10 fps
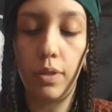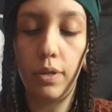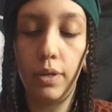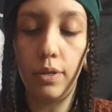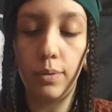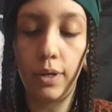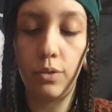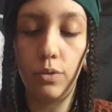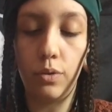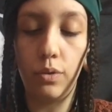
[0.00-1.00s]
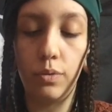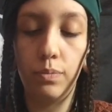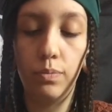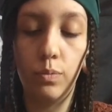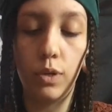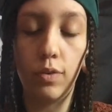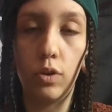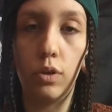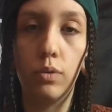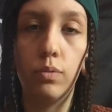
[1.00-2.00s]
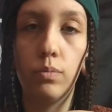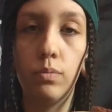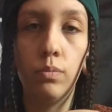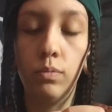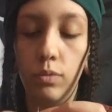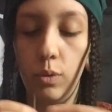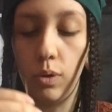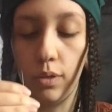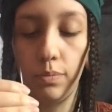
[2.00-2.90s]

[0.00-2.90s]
Needle right through the hole, whatever hole you want.